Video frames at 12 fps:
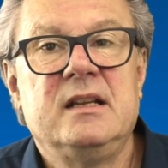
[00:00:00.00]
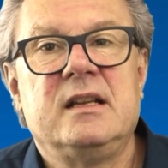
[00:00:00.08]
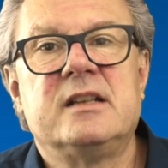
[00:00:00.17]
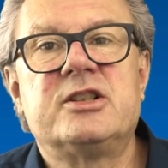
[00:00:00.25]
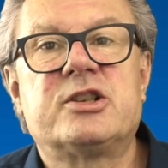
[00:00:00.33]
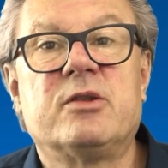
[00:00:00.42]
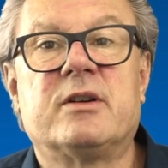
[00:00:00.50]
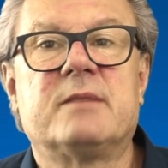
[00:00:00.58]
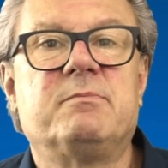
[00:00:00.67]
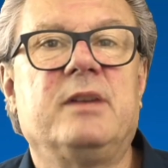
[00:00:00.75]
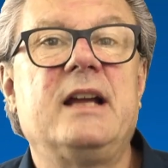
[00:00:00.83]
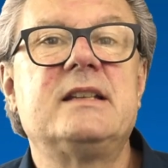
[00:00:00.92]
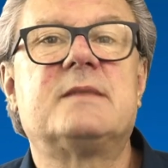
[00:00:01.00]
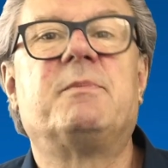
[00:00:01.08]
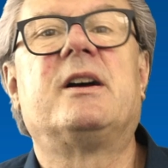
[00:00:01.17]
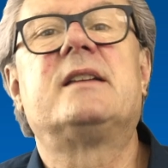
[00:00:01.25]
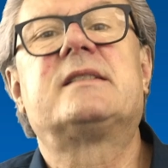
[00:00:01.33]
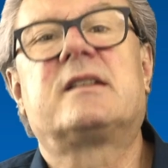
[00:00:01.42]
In short, blind
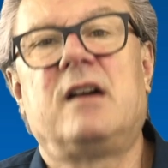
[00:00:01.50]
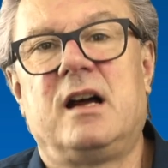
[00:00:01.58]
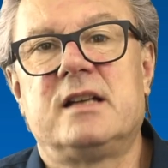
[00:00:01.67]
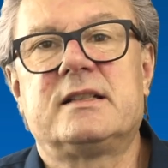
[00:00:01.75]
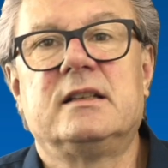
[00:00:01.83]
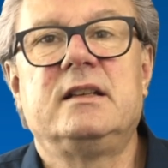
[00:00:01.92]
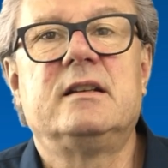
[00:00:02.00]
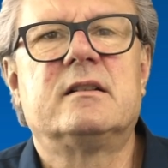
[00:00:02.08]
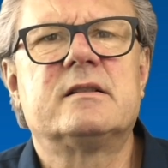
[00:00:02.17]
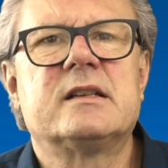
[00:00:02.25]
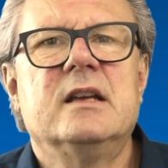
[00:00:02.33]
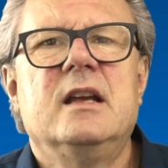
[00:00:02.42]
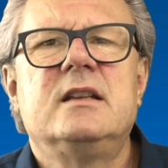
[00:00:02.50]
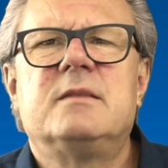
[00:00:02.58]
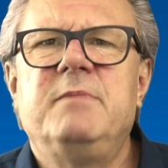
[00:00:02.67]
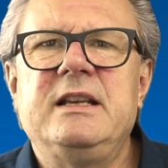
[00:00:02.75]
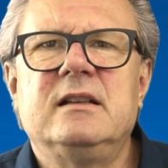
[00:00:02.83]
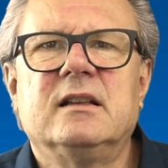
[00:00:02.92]
spots cause leaders to
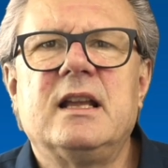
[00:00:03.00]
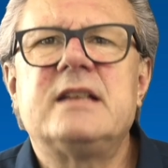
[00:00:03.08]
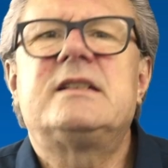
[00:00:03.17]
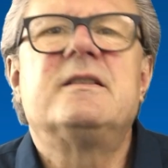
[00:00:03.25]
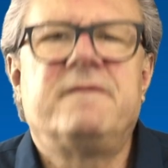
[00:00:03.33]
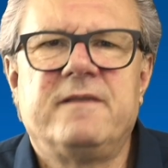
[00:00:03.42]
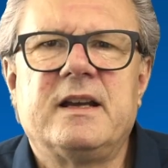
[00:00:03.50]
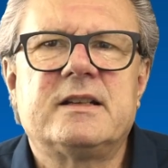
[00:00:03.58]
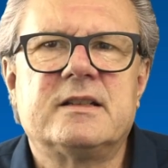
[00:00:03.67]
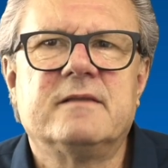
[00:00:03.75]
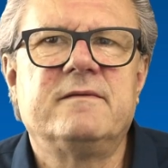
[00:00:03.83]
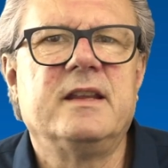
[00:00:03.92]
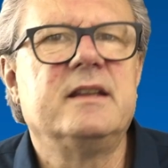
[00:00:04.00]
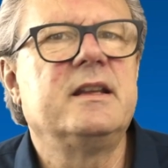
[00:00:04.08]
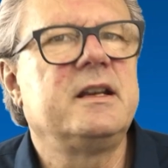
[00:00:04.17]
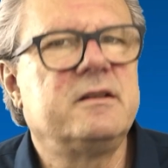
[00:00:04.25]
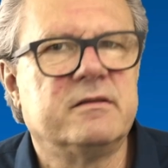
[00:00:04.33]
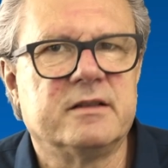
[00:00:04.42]
be less effective than
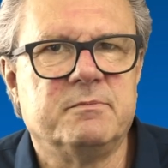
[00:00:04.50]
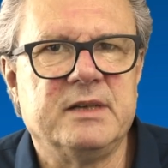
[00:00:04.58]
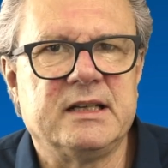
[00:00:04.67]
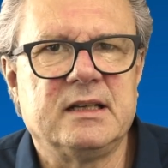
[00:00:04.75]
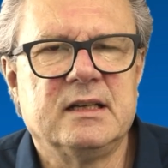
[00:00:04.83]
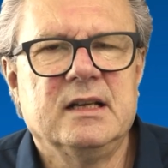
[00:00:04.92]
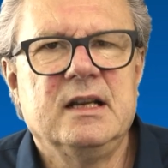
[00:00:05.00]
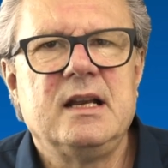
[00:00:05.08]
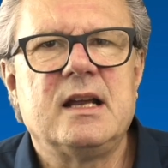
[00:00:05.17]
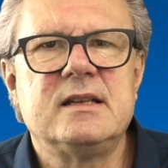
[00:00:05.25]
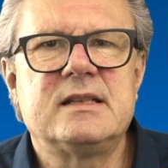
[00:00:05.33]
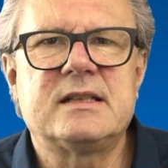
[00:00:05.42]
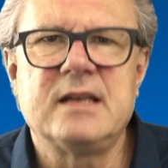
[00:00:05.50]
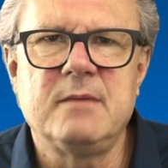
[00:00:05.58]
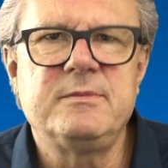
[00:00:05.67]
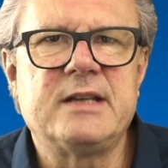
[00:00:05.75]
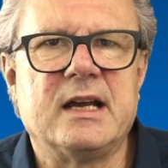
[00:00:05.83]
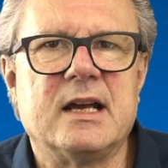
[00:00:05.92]
they could be, and
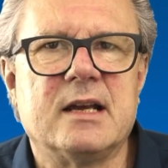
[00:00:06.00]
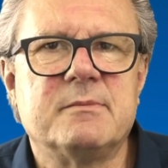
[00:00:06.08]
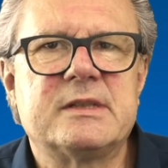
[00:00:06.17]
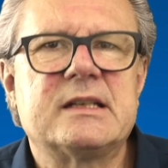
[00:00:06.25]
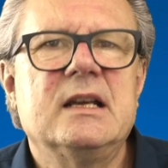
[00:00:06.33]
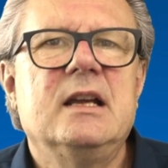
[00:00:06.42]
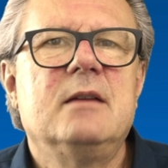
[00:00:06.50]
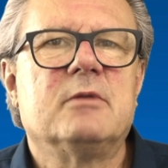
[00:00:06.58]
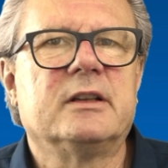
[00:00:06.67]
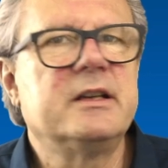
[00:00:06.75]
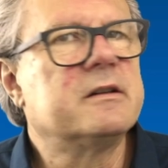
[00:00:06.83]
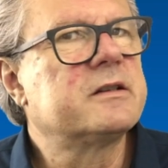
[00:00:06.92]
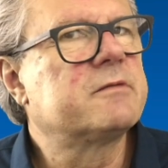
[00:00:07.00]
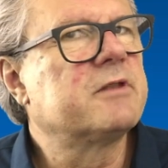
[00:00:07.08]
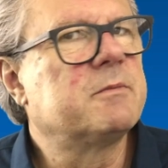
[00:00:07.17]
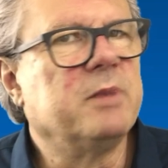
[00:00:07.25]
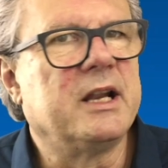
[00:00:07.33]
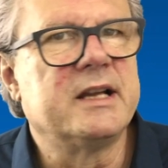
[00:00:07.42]
sometimes leaders
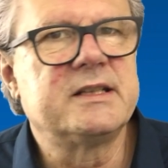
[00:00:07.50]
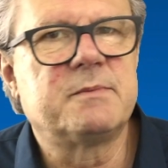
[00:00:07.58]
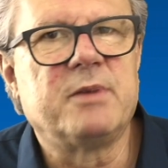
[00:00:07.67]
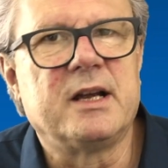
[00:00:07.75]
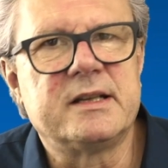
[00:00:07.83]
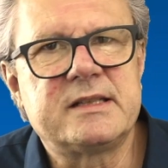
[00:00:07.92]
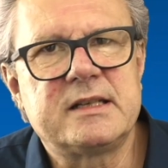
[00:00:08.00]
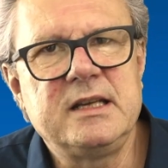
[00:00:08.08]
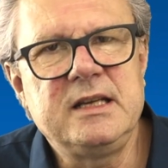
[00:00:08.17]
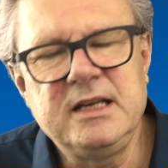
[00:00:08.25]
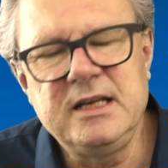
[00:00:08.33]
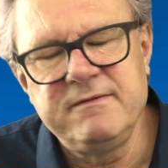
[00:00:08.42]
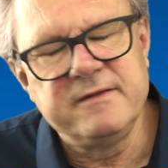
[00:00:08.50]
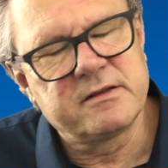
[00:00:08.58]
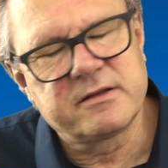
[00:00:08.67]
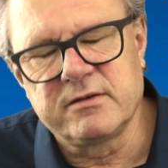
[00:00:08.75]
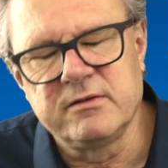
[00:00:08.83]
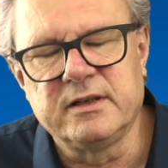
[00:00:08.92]
with blind spots even
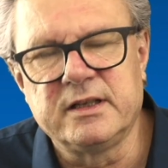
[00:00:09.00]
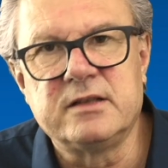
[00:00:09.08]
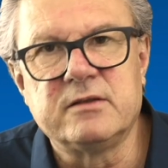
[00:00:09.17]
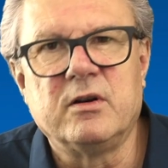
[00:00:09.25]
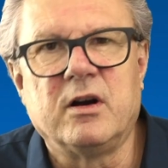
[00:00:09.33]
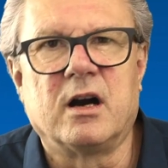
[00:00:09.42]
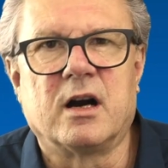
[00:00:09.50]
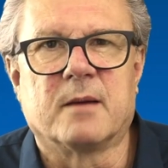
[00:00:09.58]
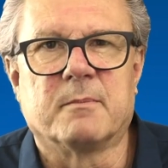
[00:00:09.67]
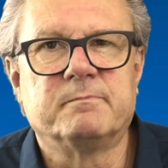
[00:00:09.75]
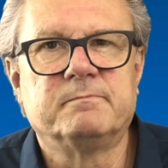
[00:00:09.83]
truly do harm.